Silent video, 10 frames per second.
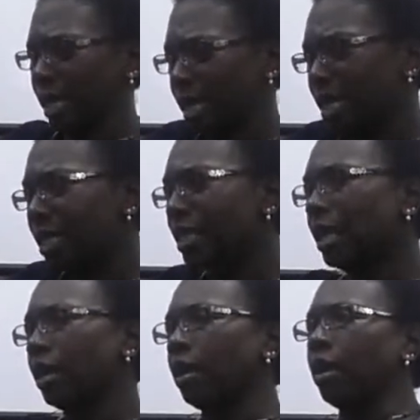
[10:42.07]
great work in
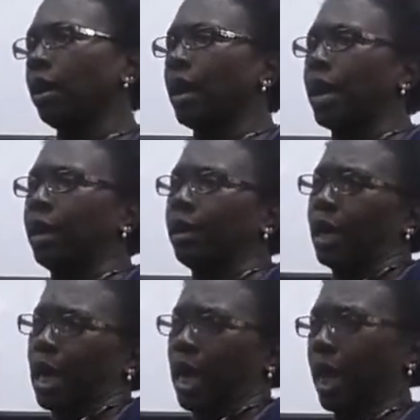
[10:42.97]
it, that's all a given.
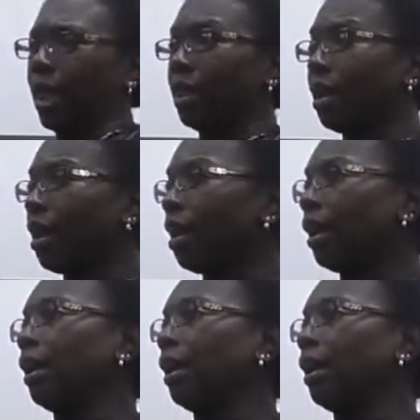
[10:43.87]
But the way you do